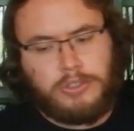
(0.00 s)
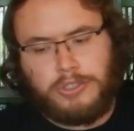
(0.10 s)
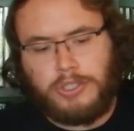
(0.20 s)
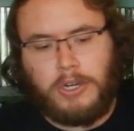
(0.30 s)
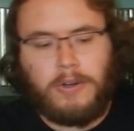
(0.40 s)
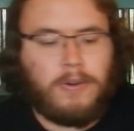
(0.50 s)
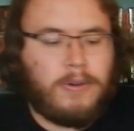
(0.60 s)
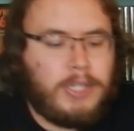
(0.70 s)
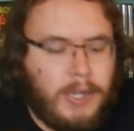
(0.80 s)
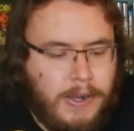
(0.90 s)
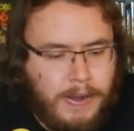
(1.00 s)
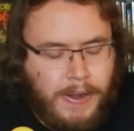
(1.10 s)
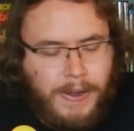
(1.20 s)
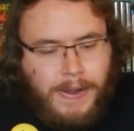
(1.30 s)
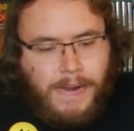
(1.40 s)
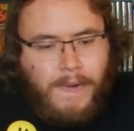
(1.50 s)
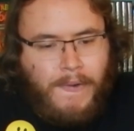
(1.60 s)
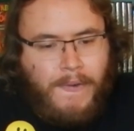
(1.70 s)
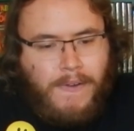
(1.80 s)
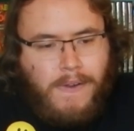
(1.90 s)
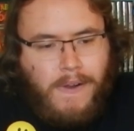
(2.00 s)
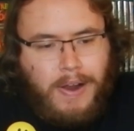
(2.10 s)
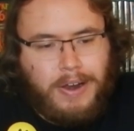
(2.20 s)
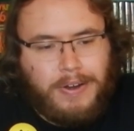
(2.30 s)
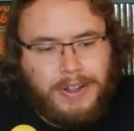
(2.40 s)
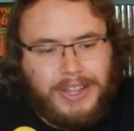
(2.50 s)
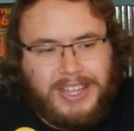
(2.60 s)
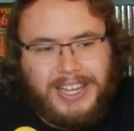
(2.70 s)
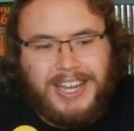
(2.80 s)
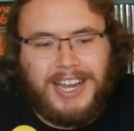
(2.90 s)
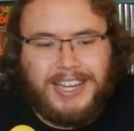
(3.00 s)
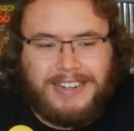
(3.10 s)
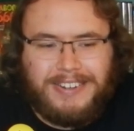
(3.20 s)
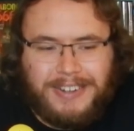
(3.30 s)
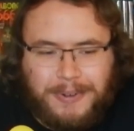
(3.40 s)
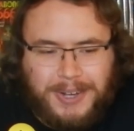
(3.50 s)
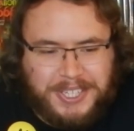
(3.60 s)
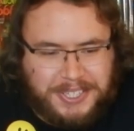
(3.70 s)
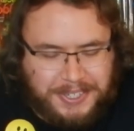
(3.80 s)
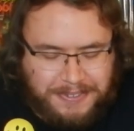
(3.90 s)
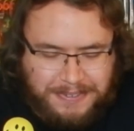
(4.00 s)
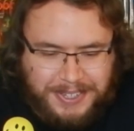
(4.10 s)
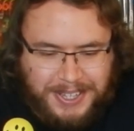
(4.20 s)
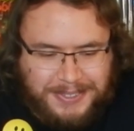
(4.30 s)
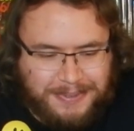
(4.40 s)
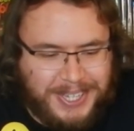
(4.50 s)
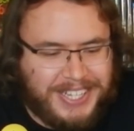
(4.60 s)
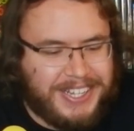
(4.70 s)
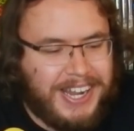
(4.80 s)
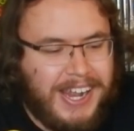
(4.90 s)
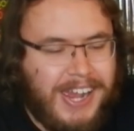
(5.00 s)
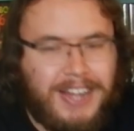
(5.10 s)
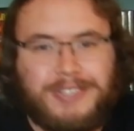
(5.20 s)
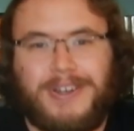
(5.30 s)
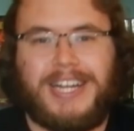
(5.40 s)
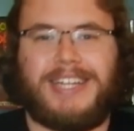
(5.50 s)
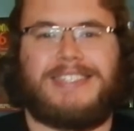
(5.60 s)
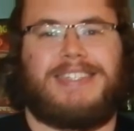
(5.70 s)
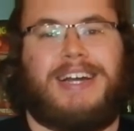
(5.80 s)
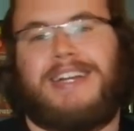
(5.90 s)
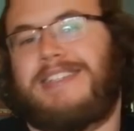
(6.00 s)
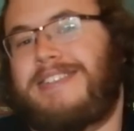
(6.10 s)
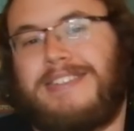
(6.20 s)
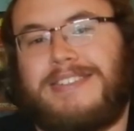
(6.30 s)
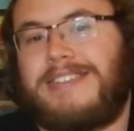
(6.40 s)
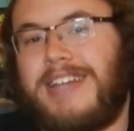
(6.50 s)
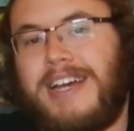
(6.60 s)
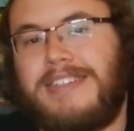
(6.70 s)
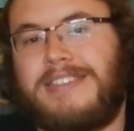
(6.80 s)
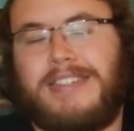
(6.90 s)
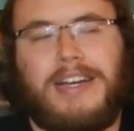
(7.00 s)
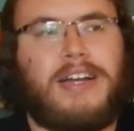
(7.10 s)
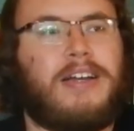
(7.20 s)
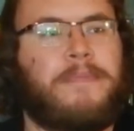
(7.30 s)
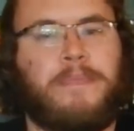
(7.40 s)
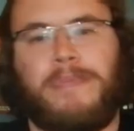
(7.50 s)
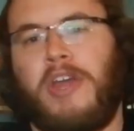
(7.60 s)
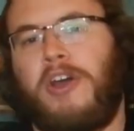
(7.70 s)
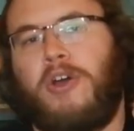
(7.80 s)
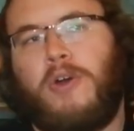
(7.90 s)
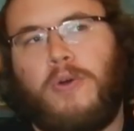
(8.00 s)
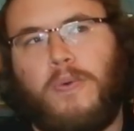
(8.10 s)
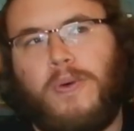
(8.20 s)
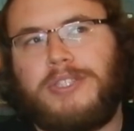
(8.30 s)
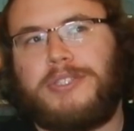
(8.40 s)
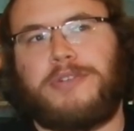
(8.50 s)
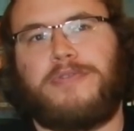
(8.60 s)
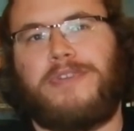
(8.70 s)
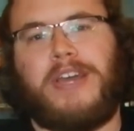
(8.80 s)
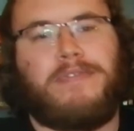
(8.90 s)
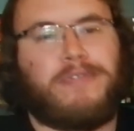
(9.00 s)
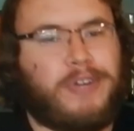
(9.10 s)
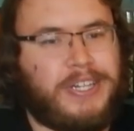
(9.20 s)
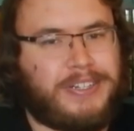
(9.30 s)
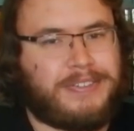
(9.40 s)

So, I didn't really think I had a question for this week. So I guess I'll just ask, what's your favorite